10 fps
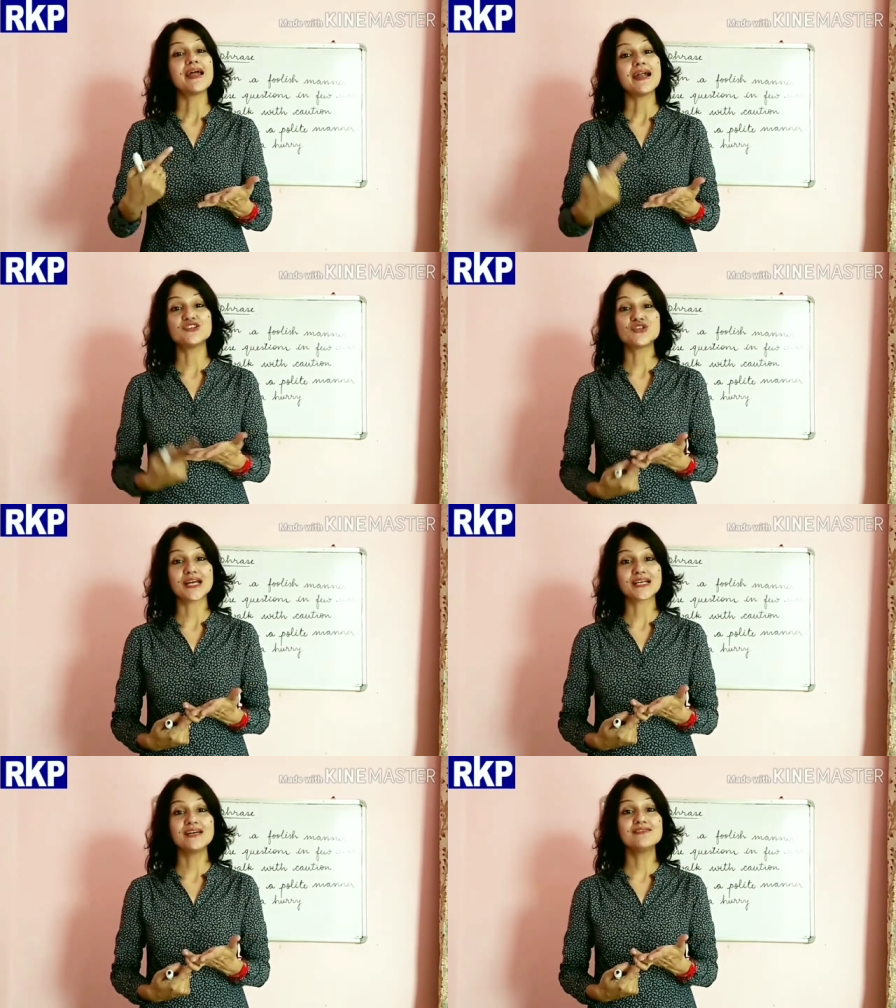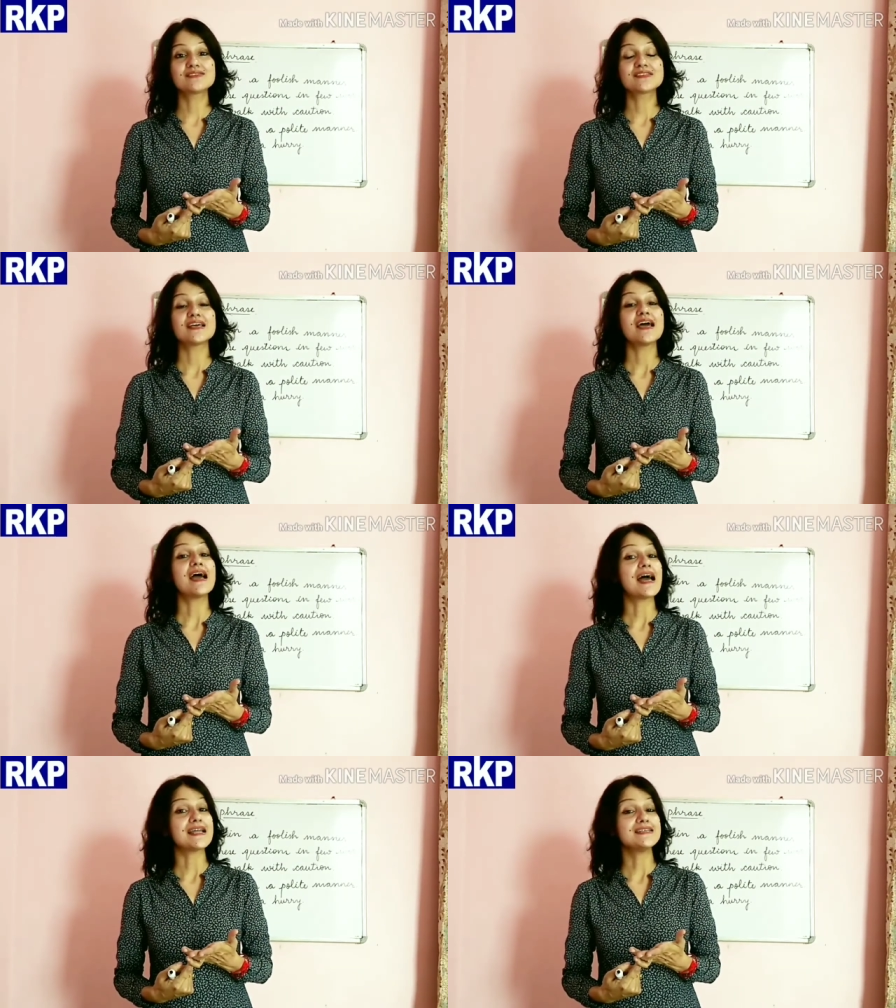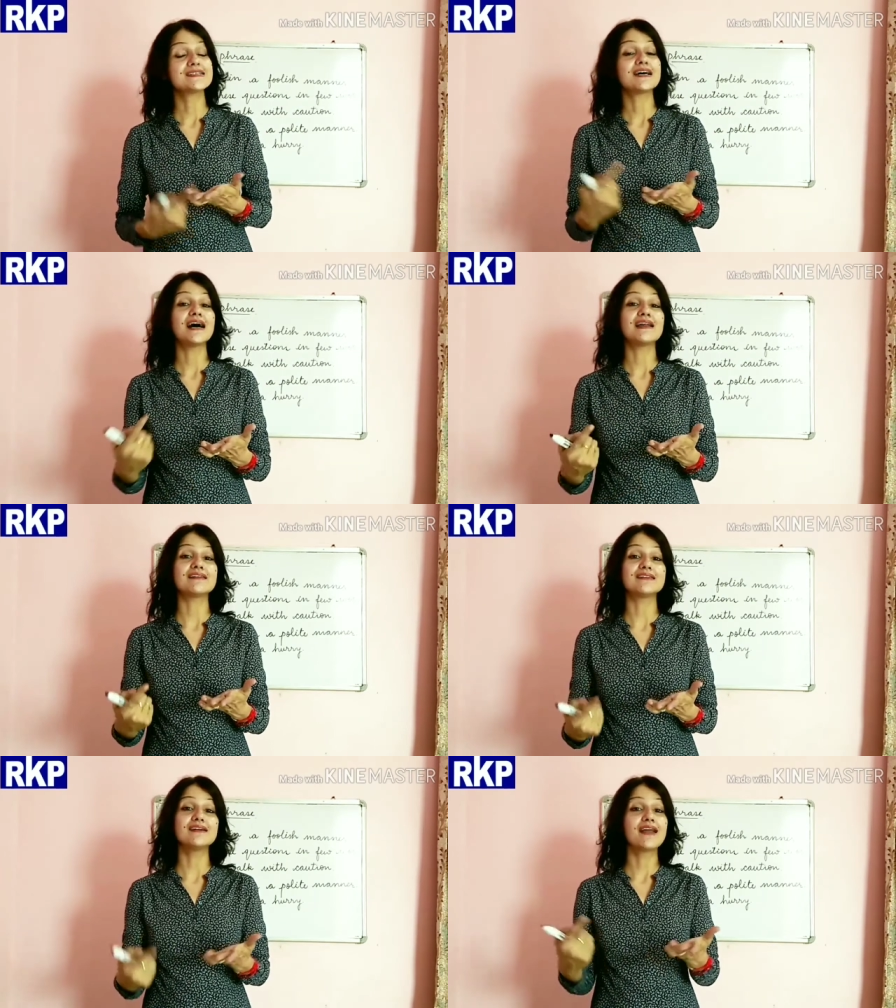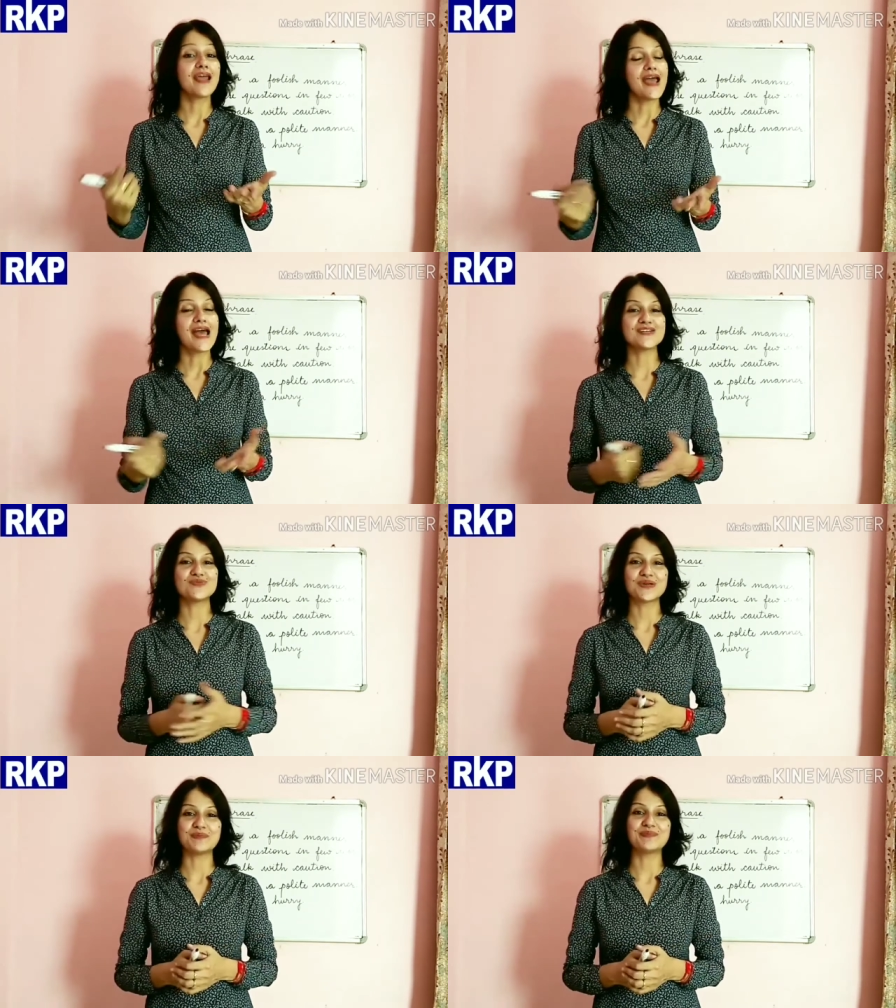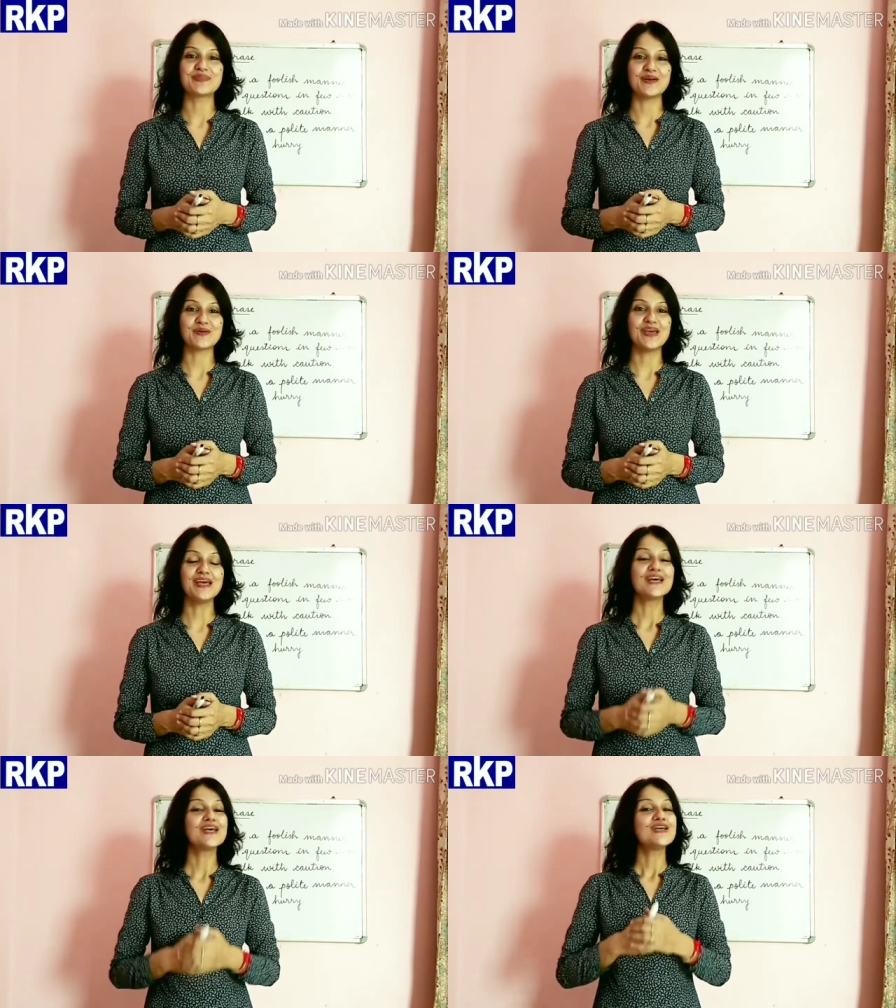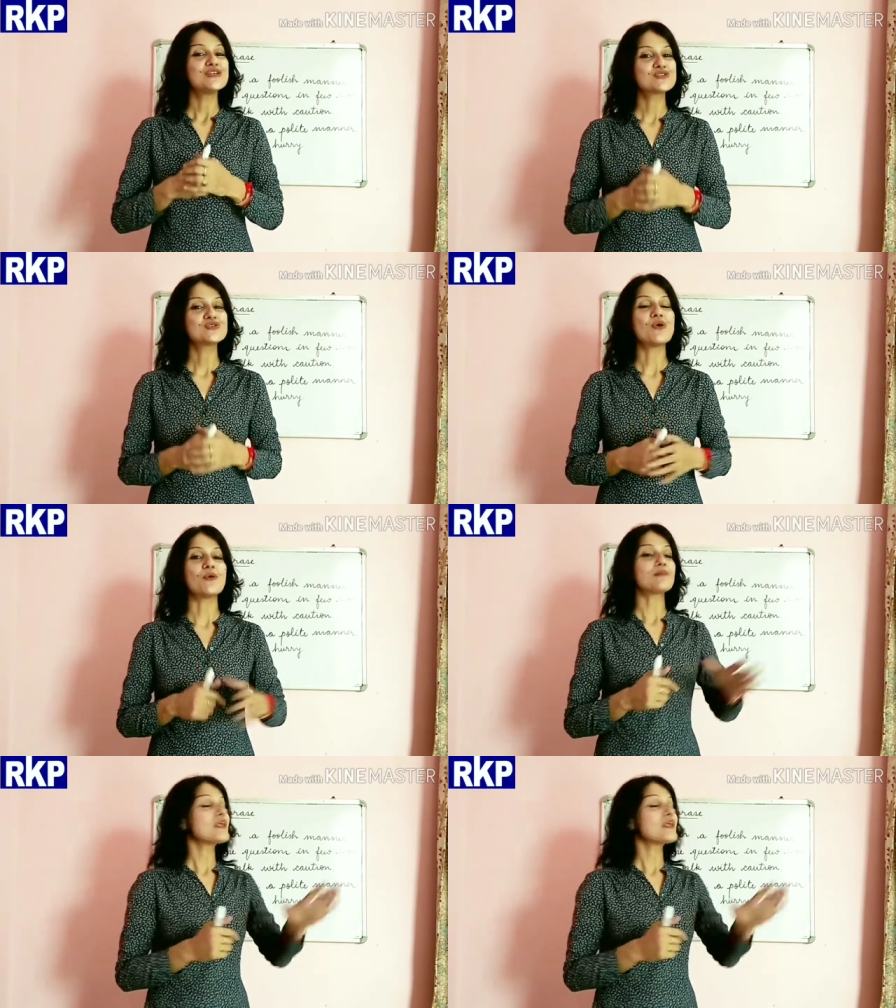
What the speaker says: adjectives and another adverb, okay. So